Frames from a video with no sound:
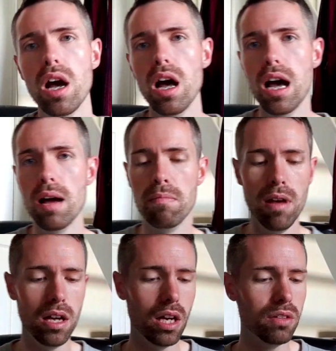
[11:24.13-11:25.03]

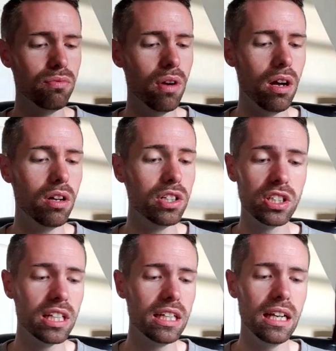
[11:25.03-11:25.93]
I
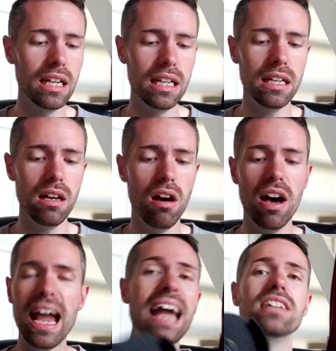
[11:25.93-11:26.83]
honestly, I
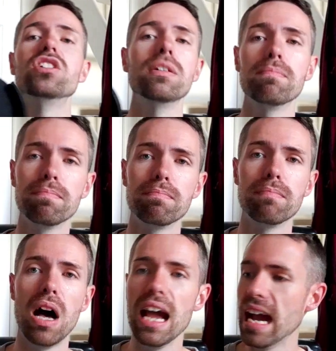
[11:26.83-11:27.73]
hate it.
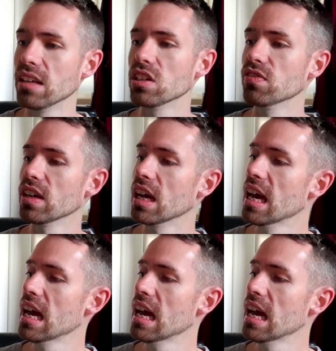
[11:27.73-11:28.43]
I hate this thing.